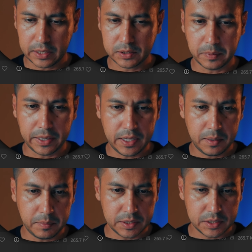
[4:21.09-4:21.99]
to my
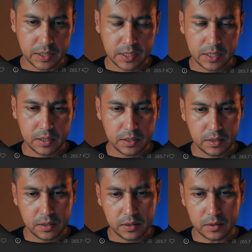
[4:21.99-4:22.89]
image,
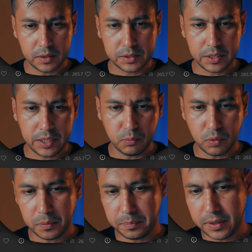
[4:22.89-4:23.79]
13
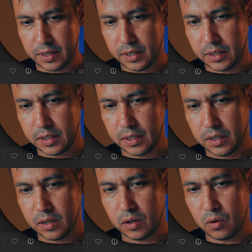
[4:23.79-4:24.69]
would be
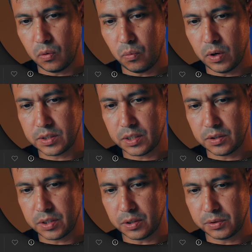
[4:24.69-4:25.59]

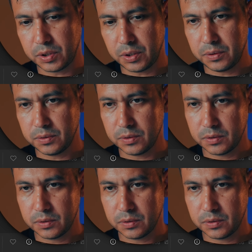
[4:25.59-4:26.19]
1002.